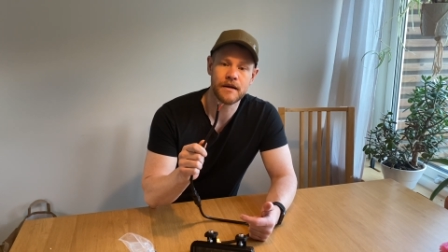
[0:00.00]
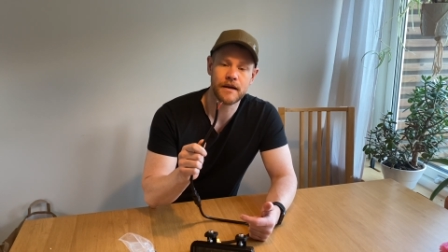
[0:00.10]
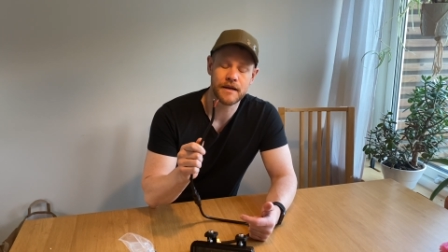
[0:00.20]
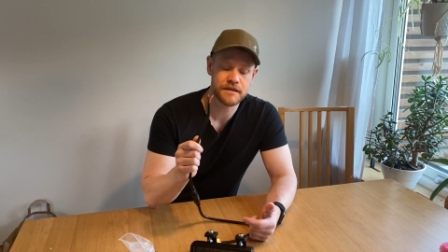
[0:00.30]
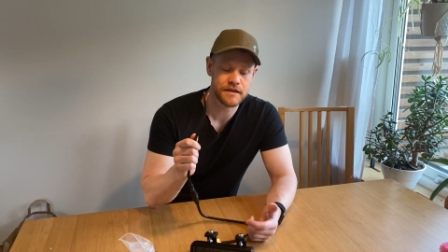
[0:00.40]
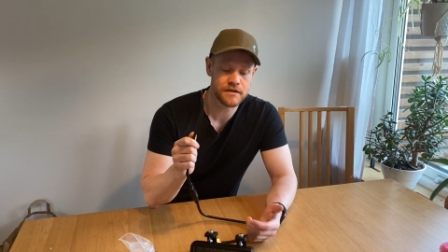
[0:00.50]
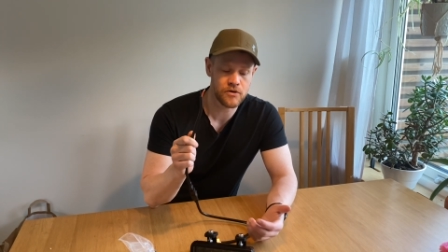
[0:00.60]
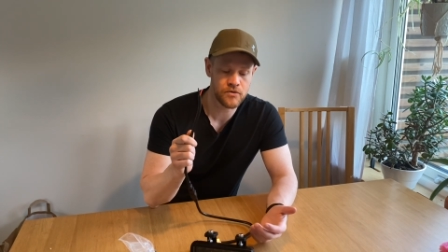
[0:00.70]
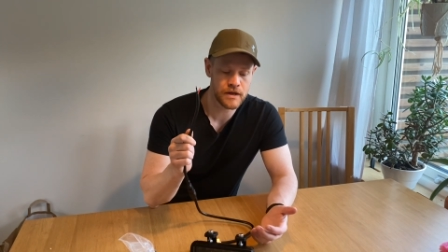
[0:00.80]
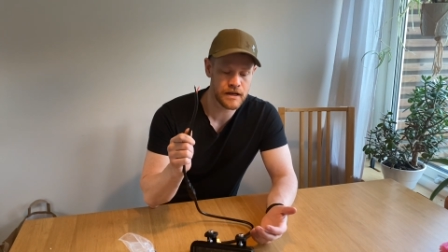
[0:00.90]
as it's
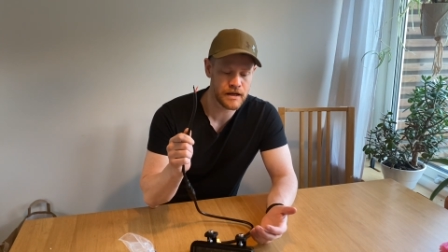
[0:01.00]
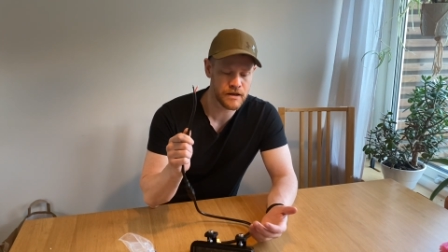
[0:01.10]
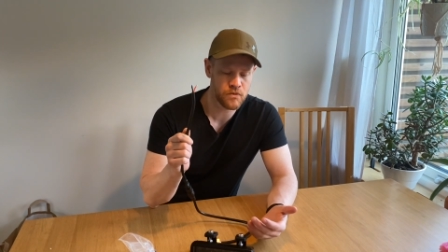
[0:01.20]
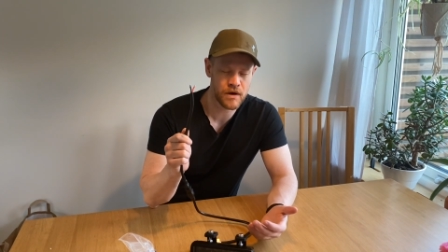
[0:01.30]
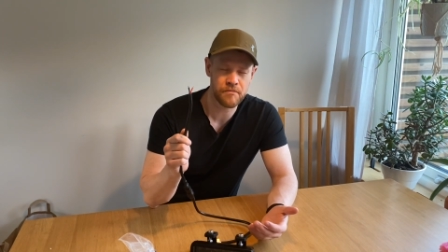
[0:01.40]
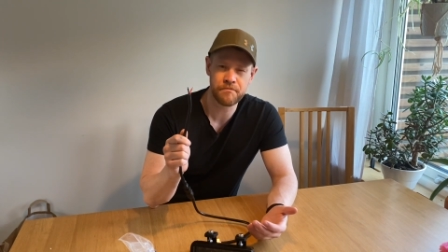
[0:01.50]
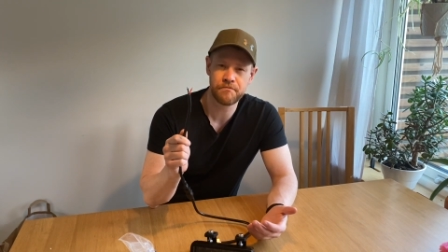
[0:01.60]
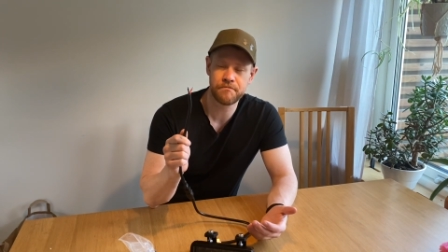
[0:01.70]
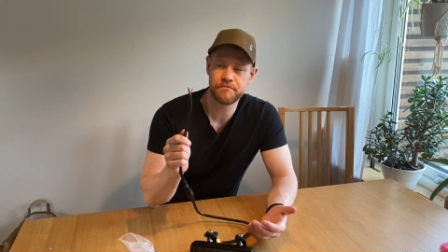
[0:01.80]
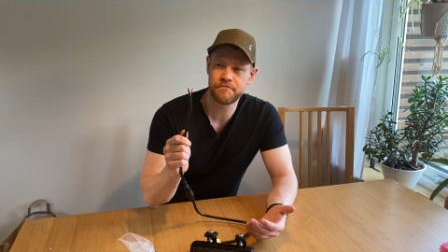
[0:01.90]
only like
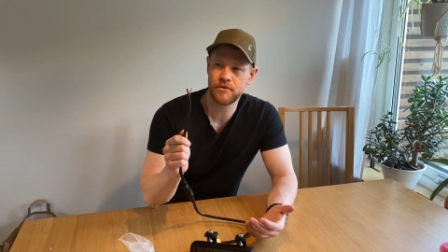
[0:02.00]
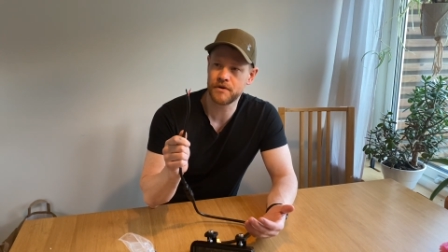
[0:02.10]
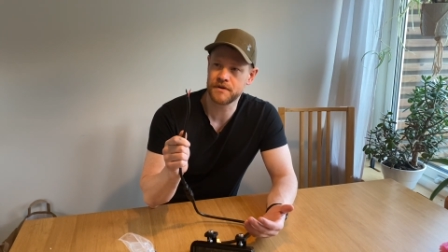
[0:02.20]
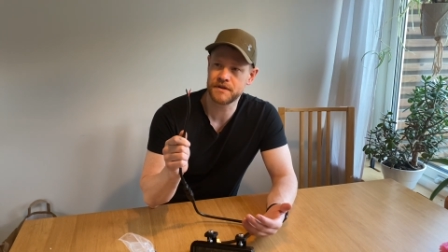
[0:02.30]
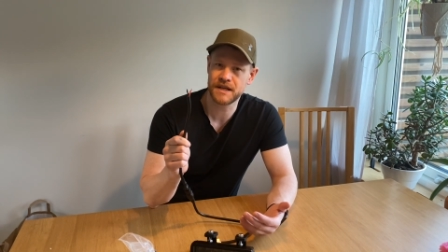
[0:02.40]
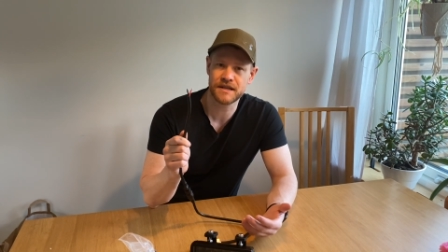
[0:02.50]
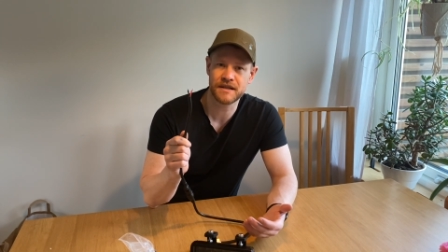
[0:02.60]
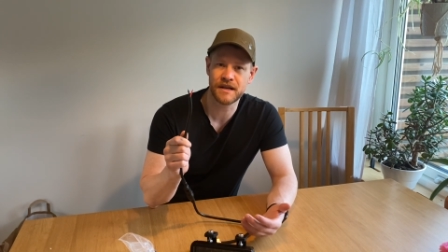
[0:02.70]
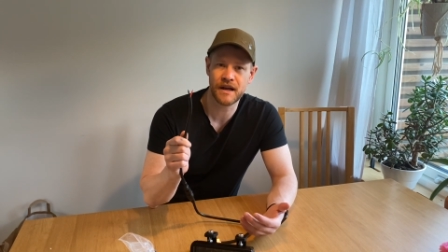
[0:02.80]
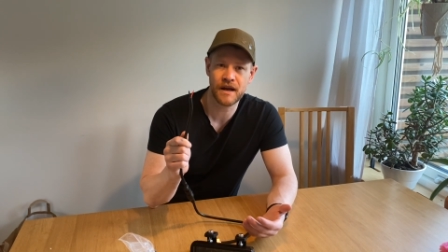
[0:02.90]

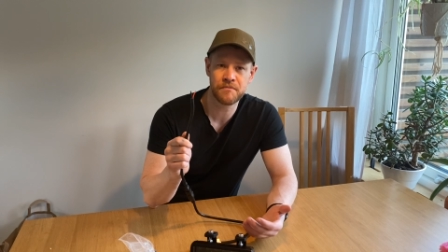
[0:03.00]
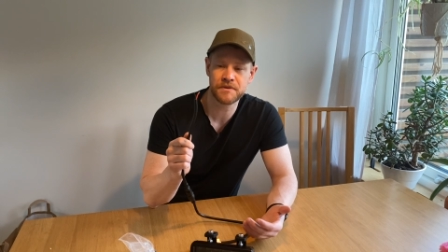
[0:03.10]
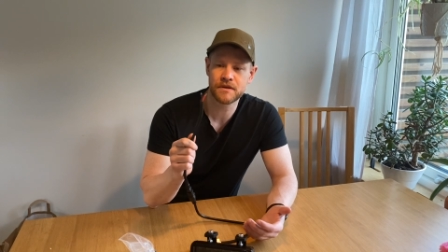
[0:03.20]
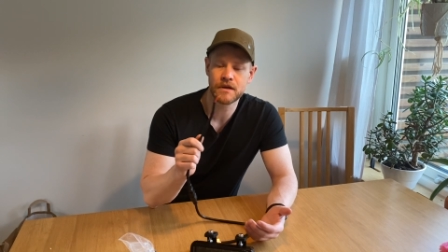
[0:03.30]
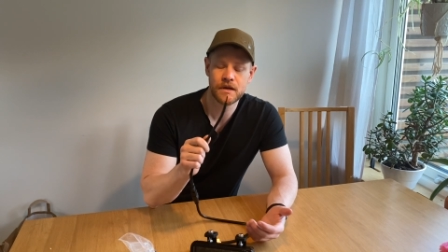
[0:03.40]
1.16 amps,